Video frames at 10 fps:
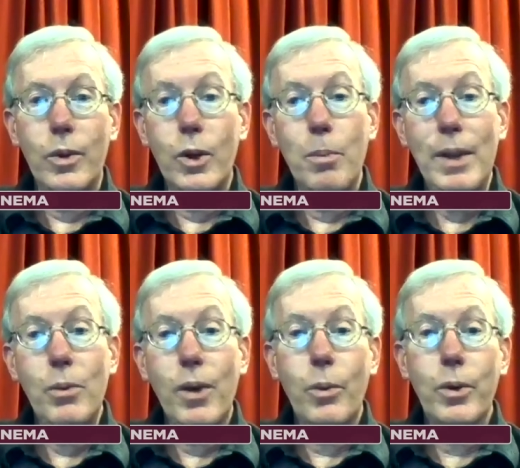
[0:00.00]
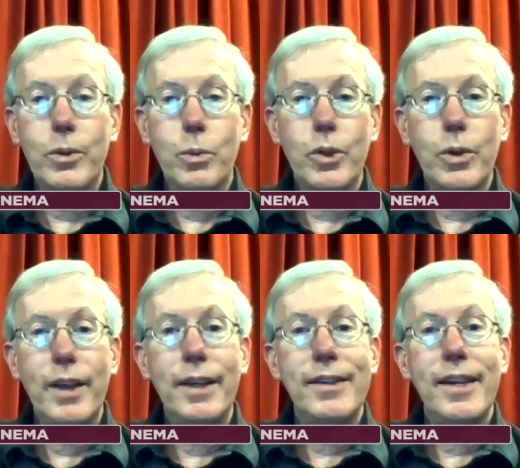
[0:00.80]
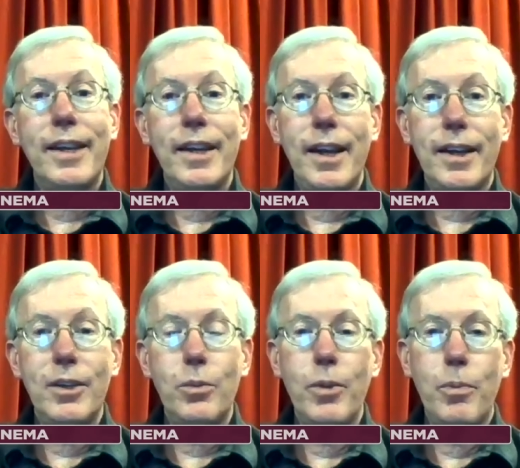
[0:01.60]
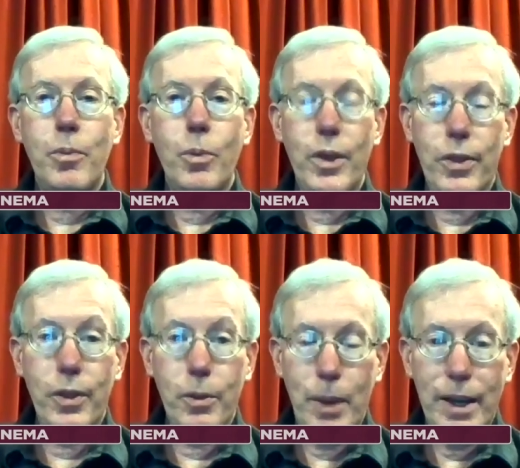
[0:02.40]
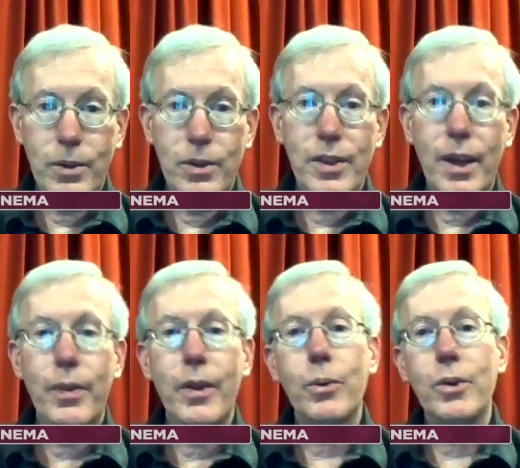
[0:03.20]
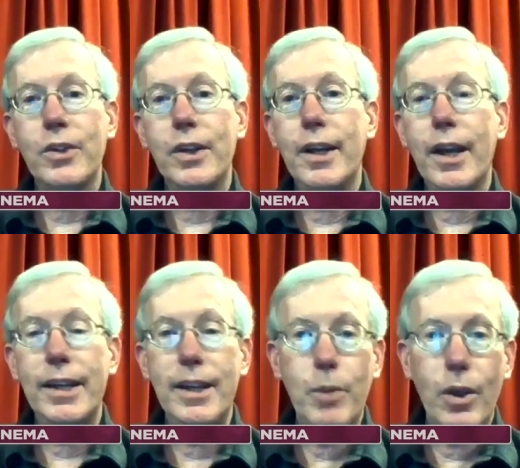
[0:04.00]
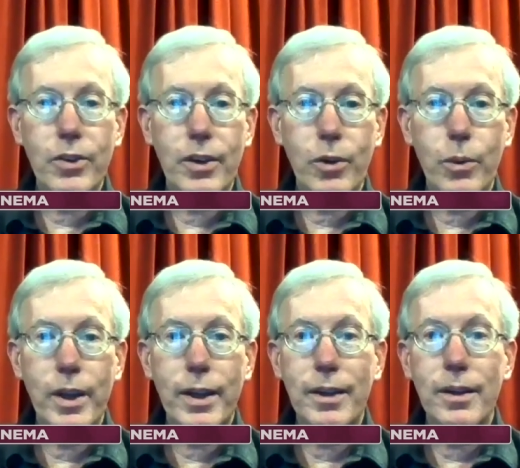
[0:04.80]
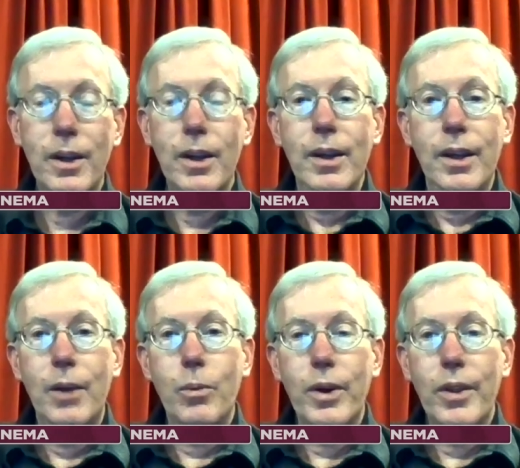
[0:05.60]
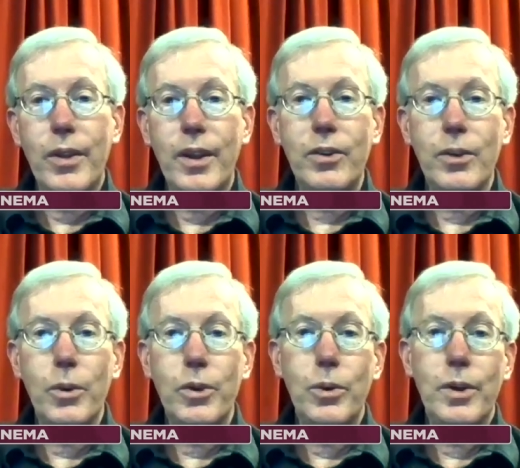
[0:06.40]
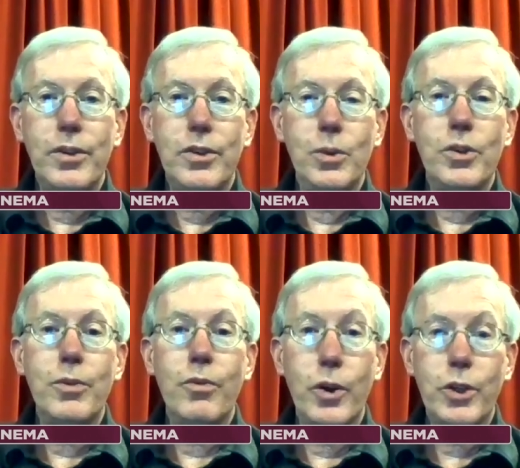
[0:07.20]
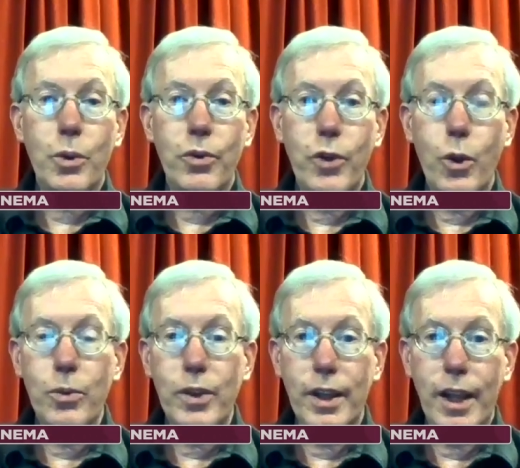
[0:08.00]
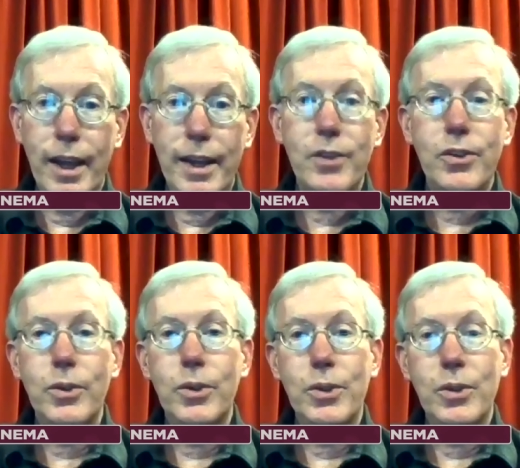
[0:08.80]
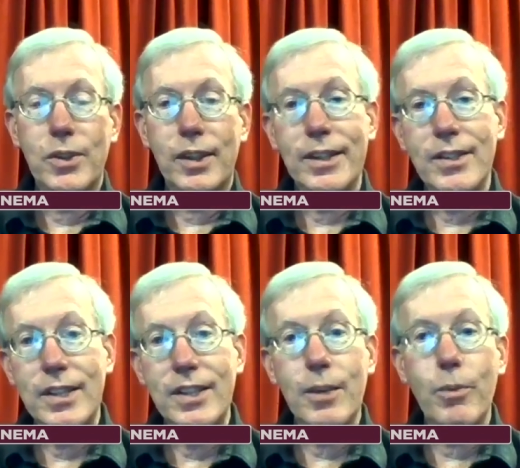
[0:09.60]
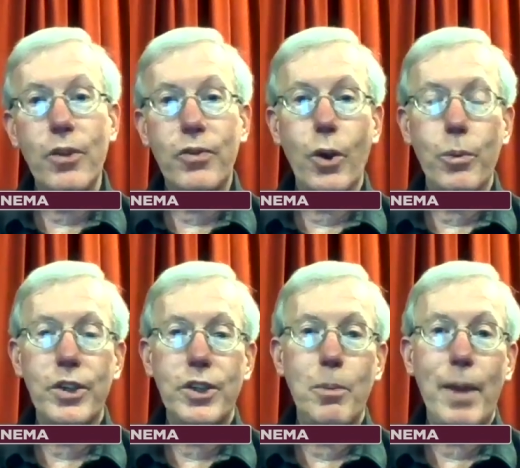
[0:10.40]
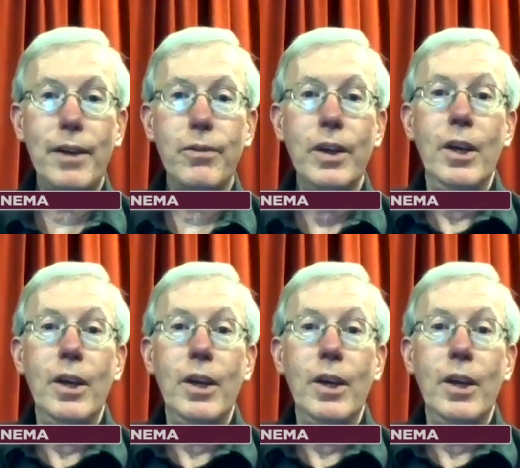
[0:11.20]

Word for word: you know, meanwhile, we're we're trying to stay connected with with the patrons out there. We're sending out emails every week, and and one of the things that we're doing is doing some virtual films online, so you choose, can see some of the films that you might have